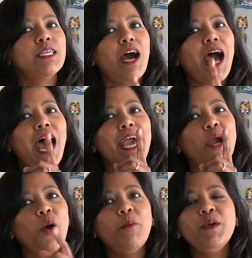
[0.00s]
So
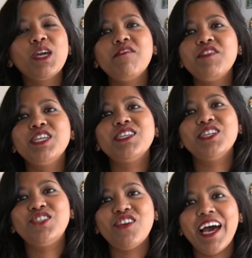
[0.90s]
I hope you give
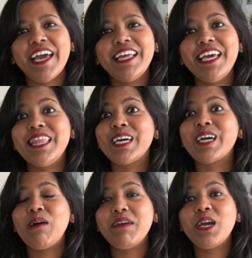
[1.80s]
this a try
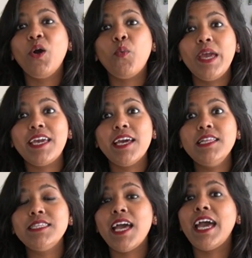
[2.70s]
in the coming
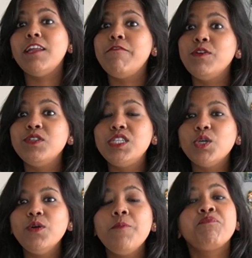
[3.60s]
weekend, and if you
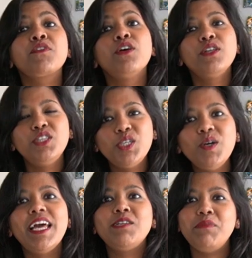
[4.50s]
do
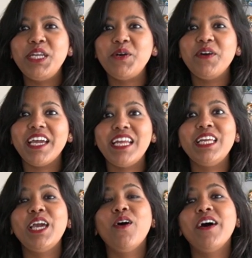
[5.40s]
let me know
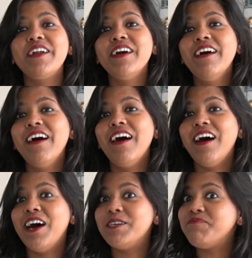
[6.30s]
in your
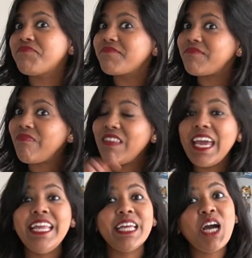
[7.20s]

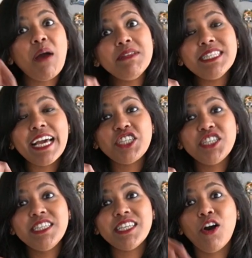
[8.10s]
in the comment
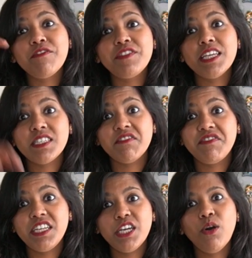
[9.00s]
sections of
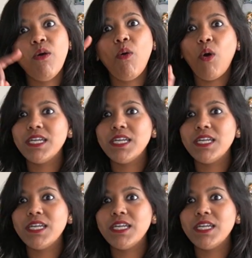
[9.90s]
this video,